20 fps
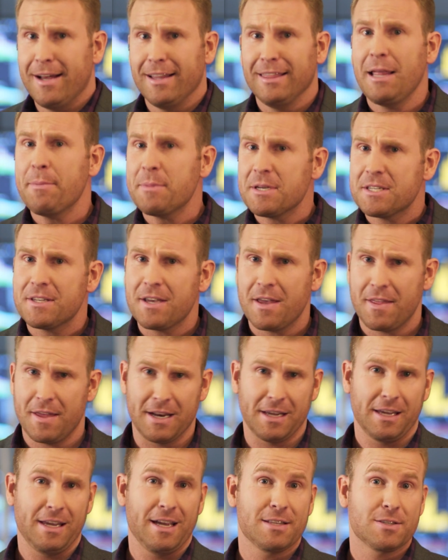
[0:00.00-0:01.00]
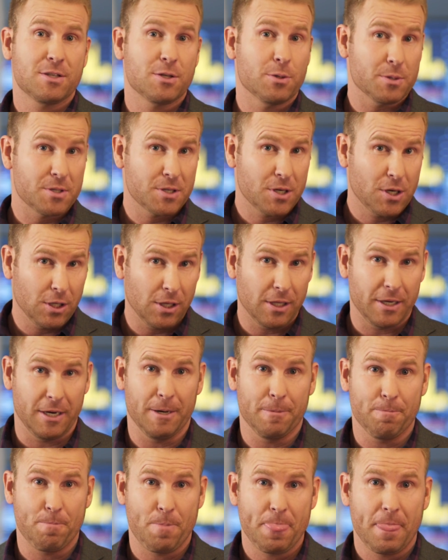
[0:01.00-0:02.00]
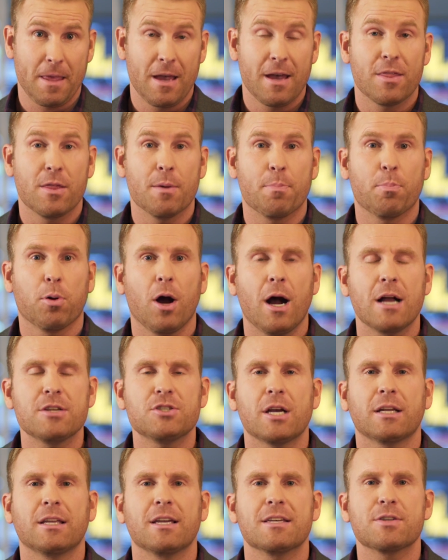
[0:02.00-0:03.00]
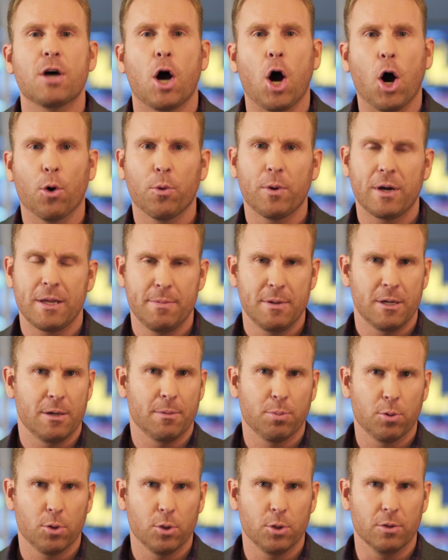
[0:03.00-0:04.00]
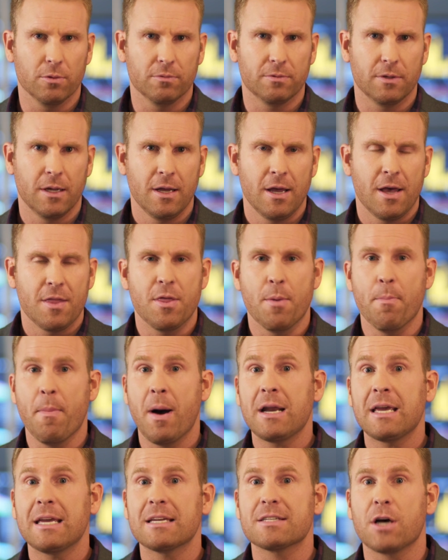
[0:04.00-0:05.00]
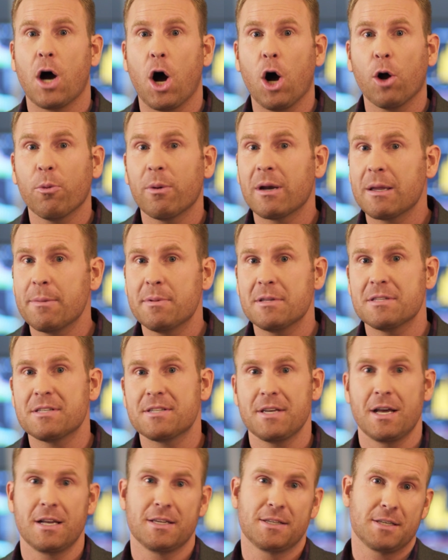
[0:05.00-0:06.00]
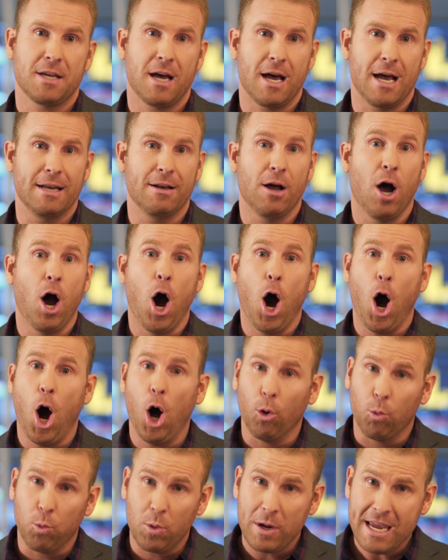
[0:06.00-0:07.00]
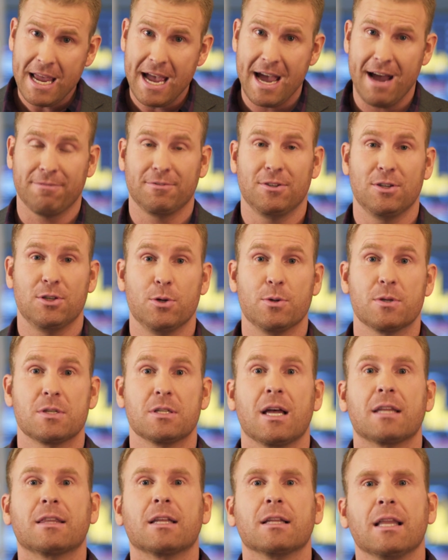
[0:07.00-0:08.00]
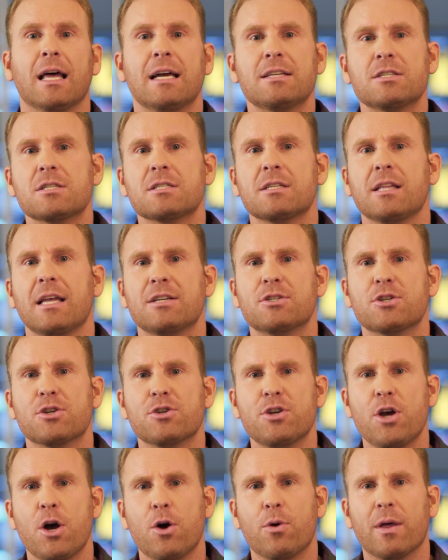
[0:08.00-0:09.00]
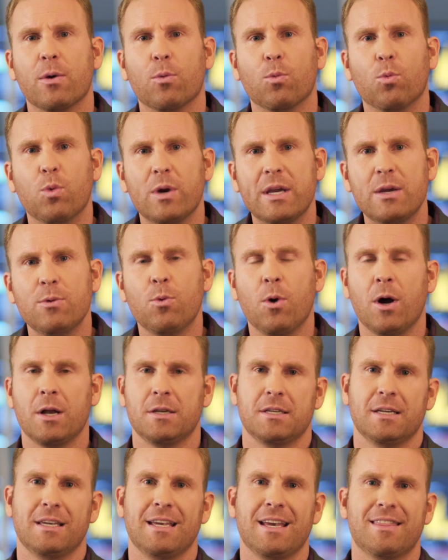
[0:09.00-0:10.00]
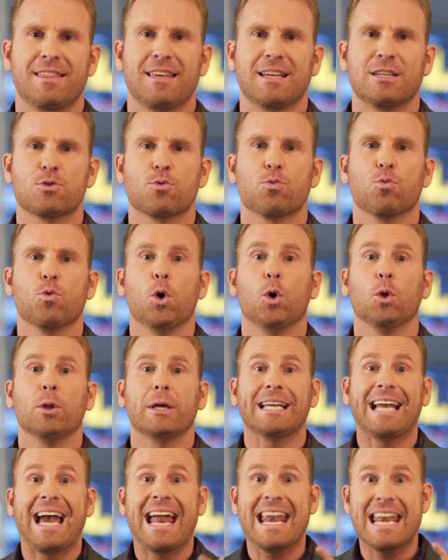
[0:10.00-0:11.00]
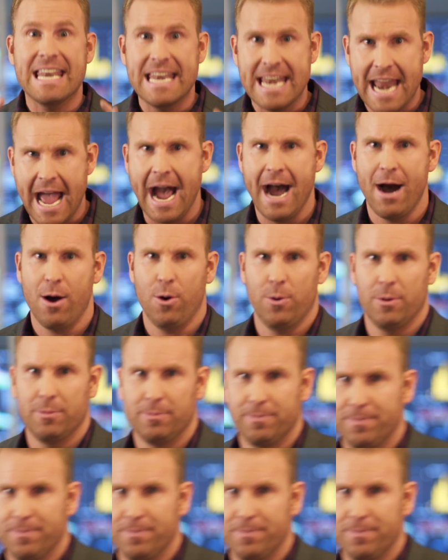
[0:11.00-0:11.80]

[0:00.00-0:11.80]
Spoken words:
Let me say that again so it's clear. The project has already been approved. The money has already been set aside. All we have to do is let the legislature know that we want to get things rolling now.